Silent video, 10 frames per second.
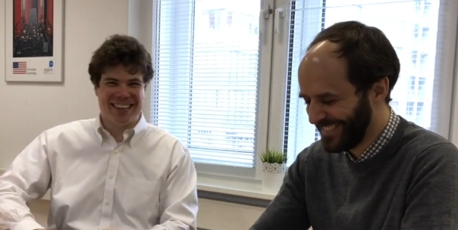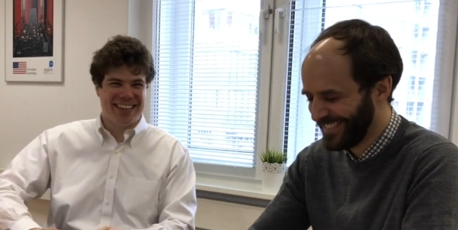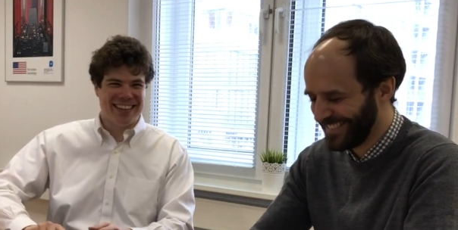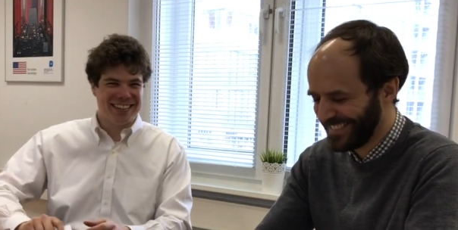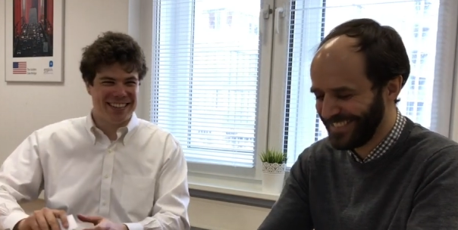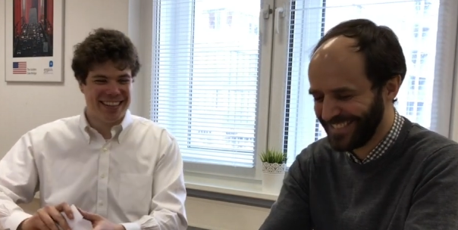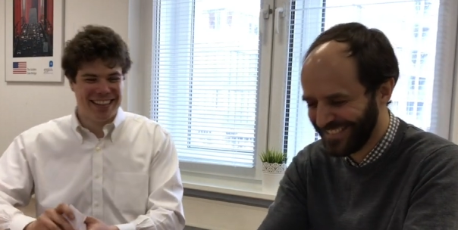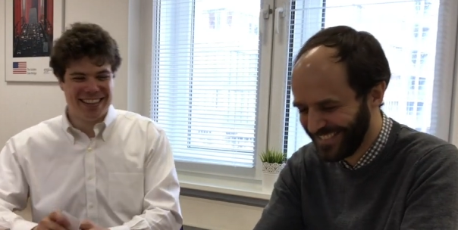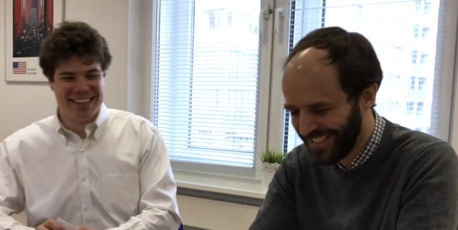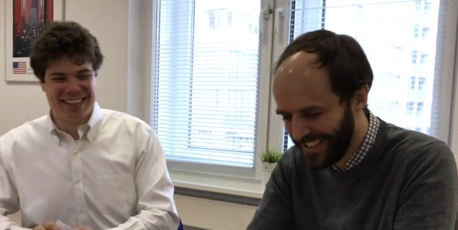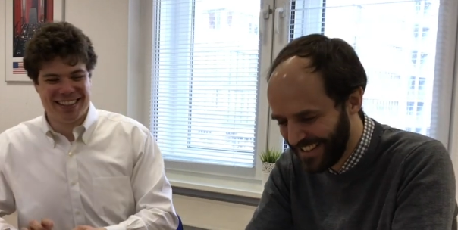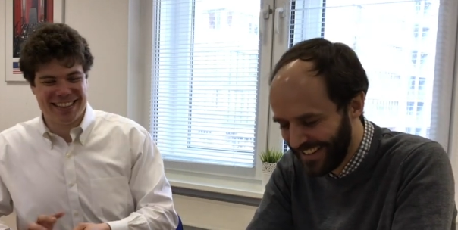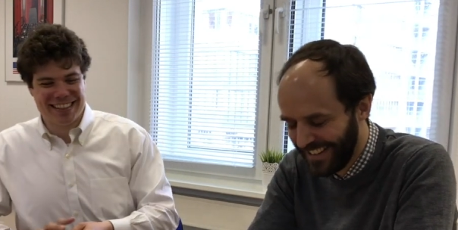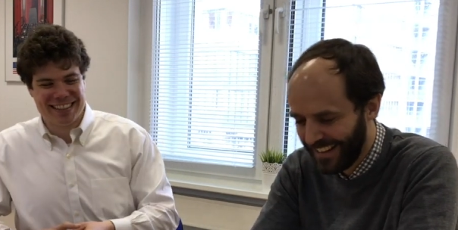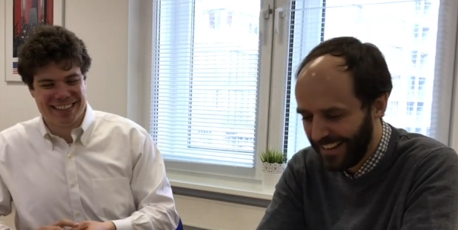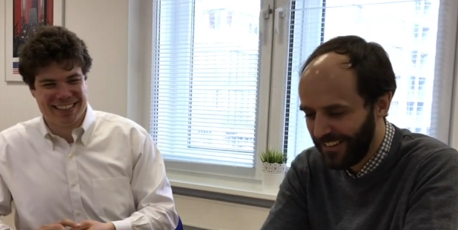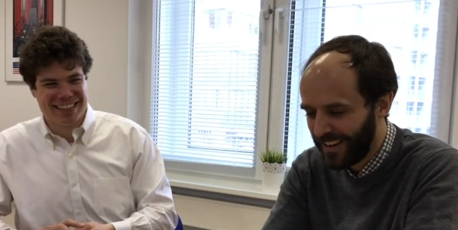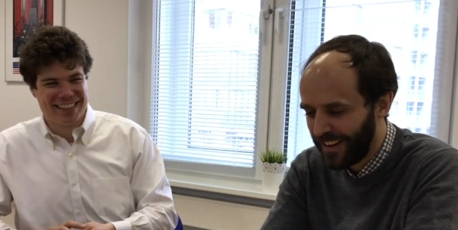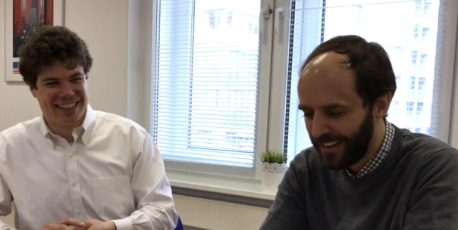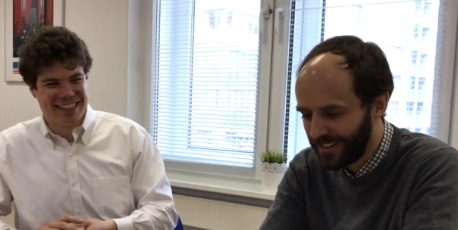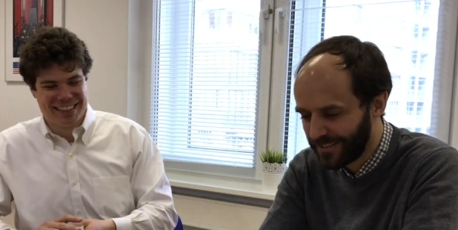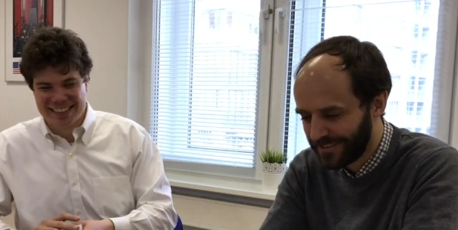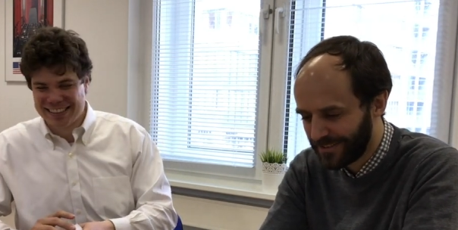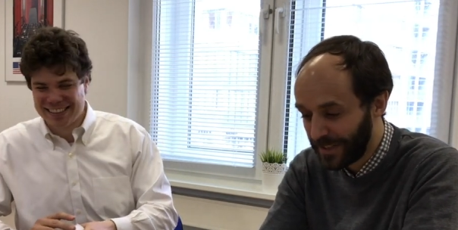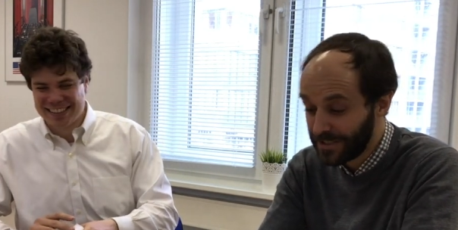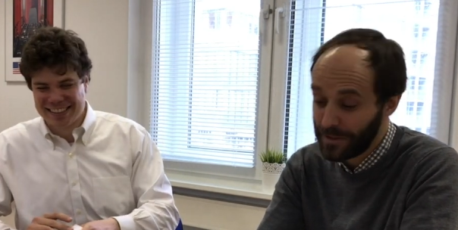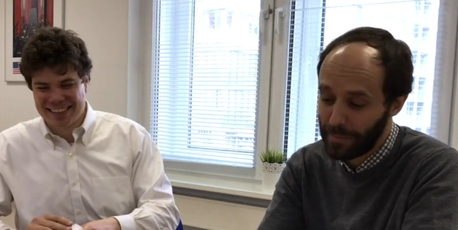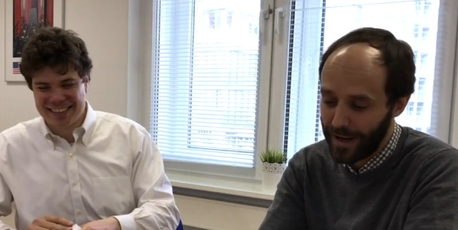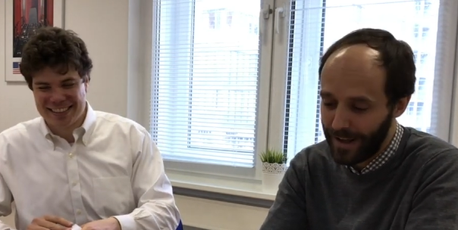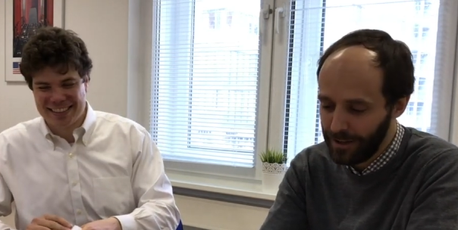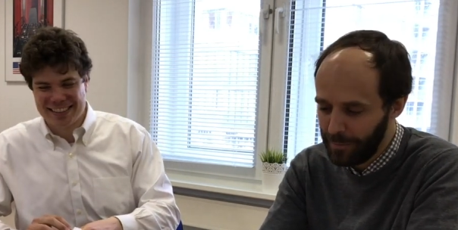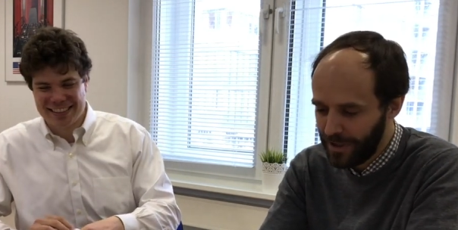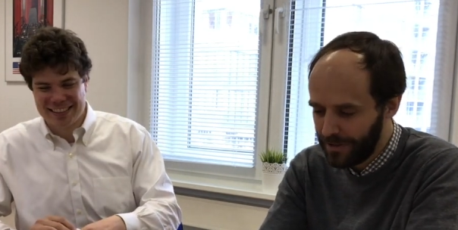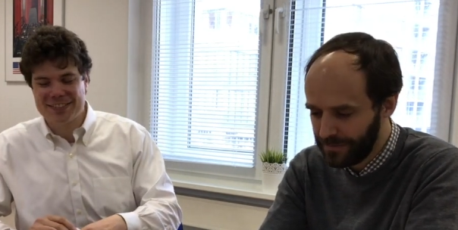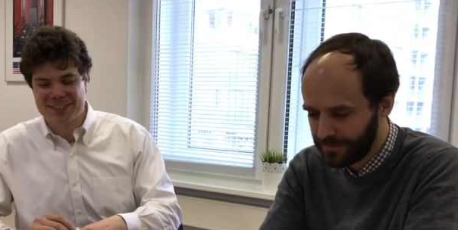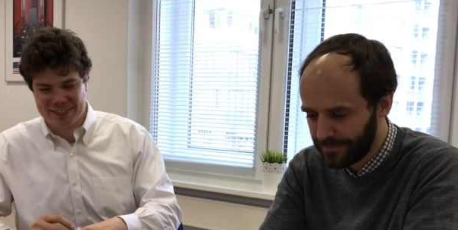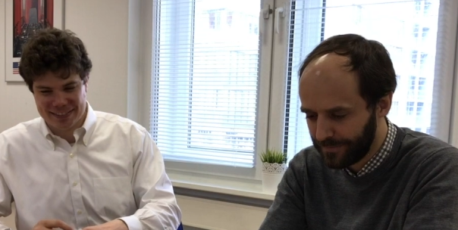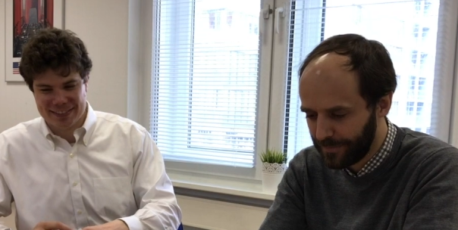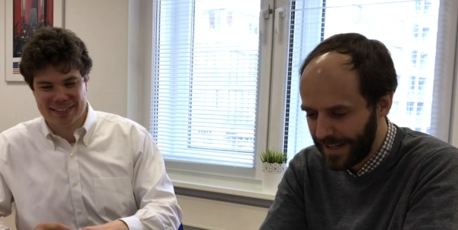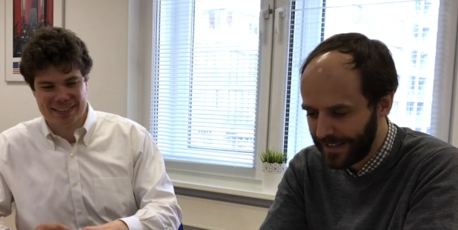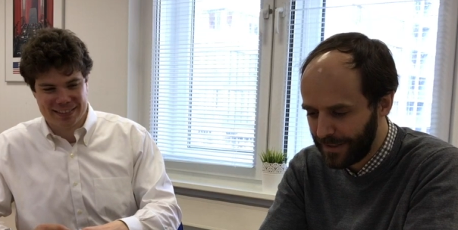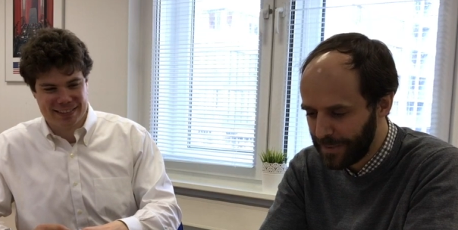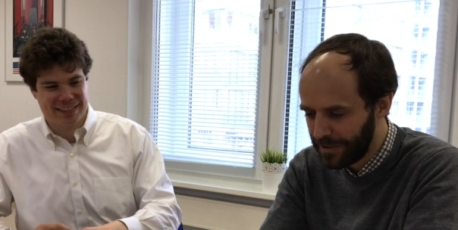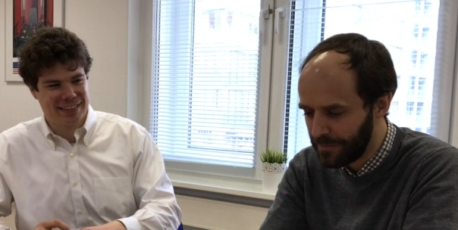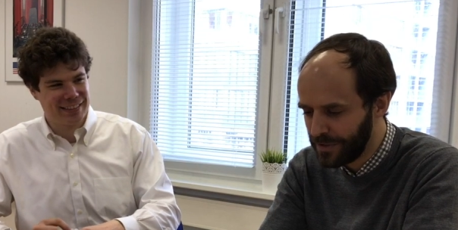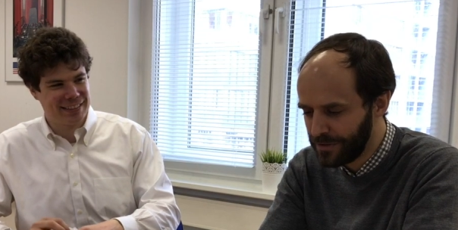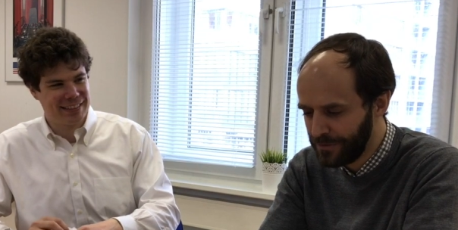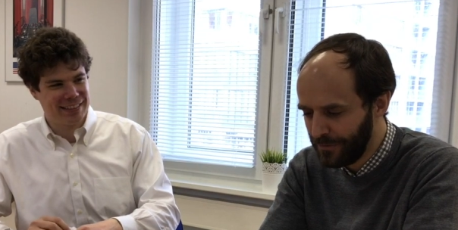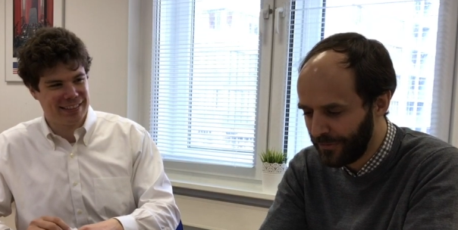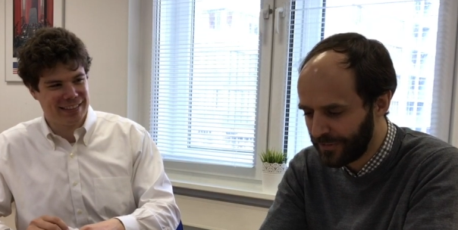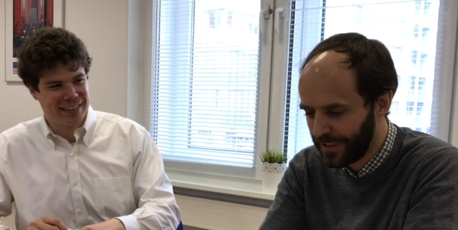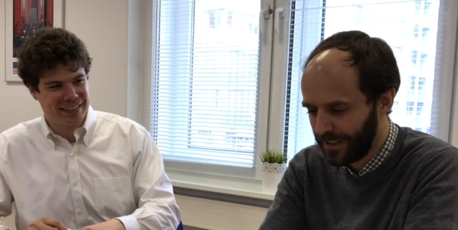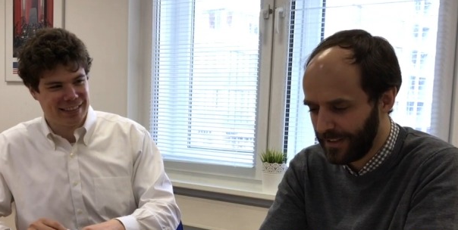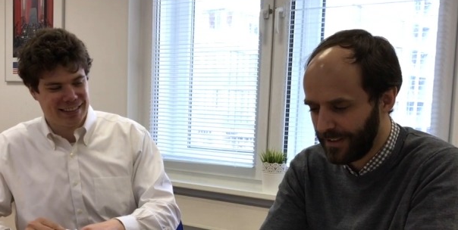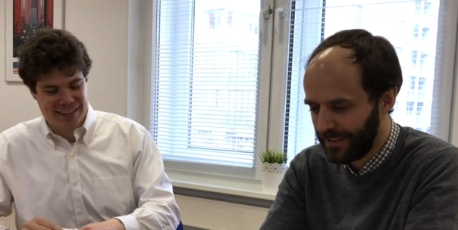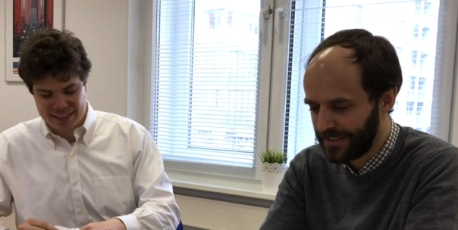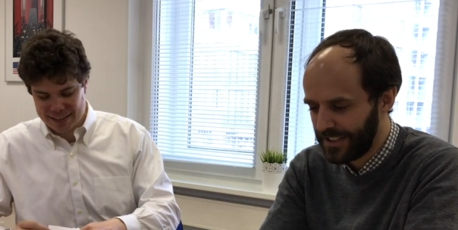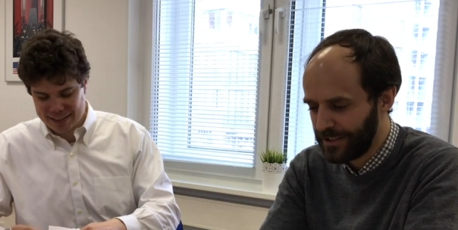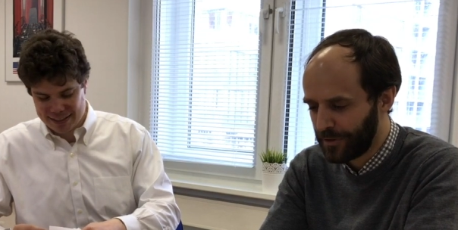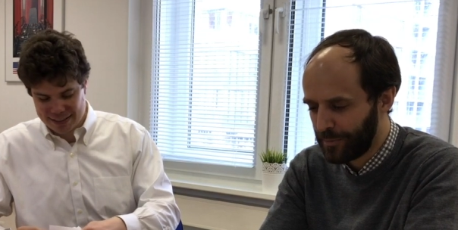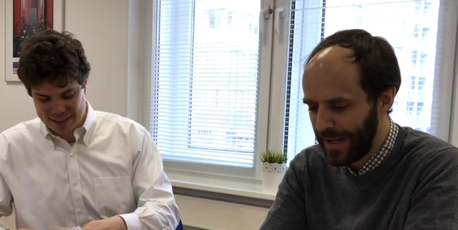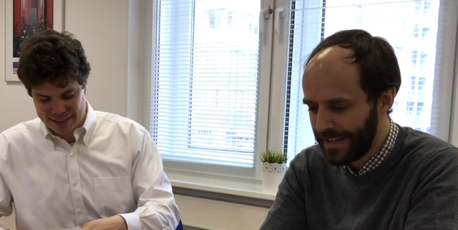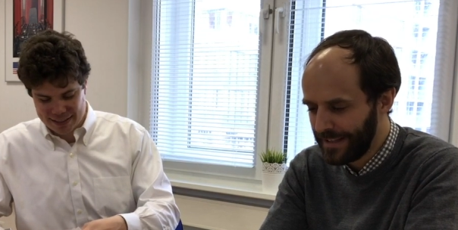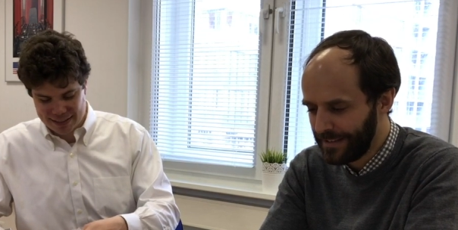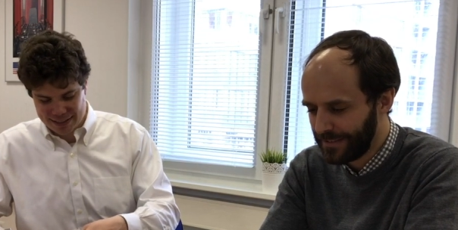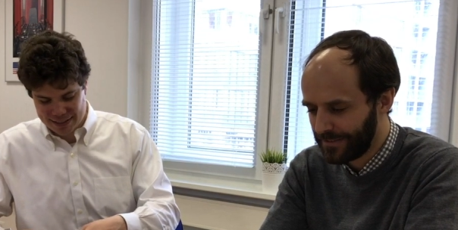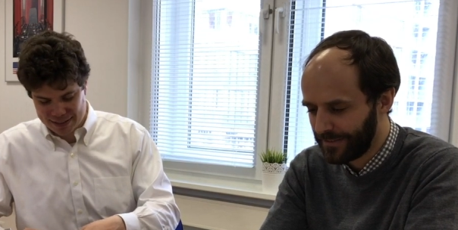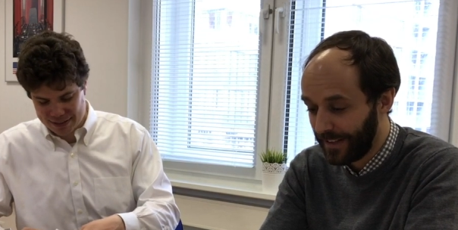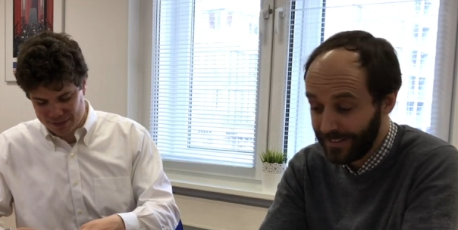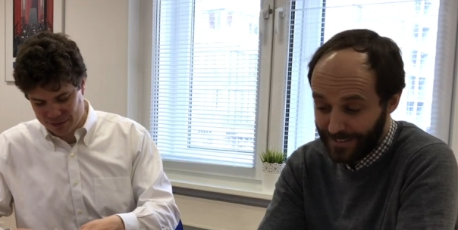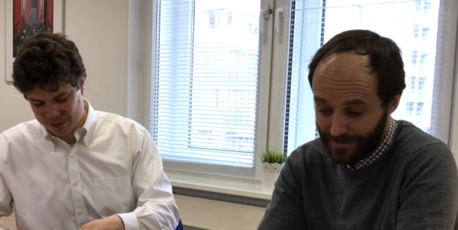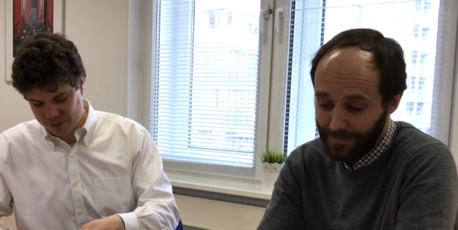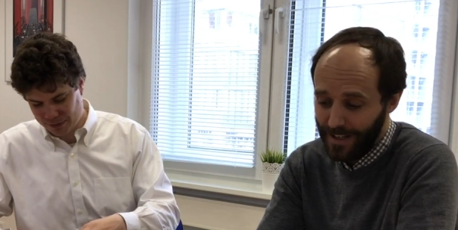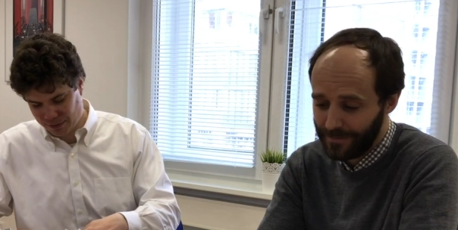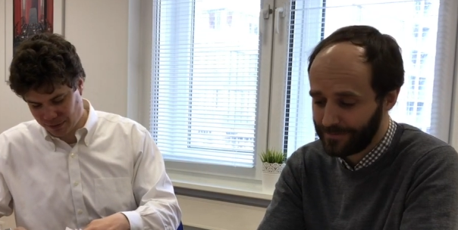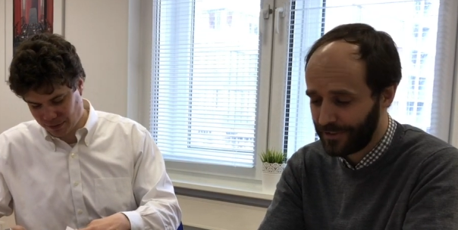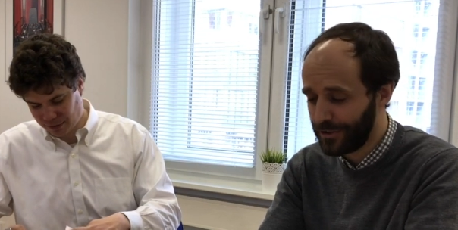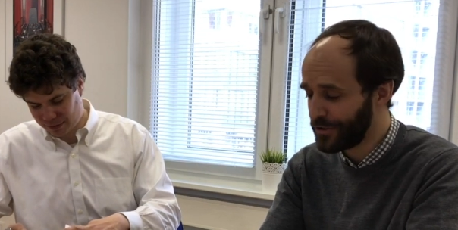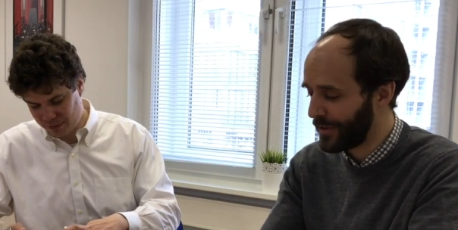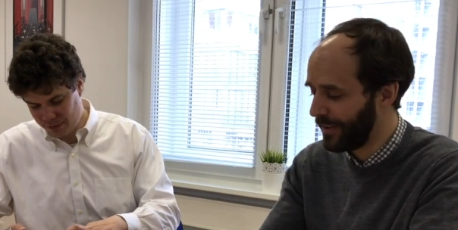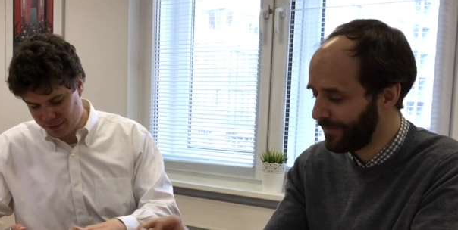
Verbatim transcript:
Speaker 1: it out. Okay, rig swing my elbow, bandy bout move, slender bend, and yeah, surgery.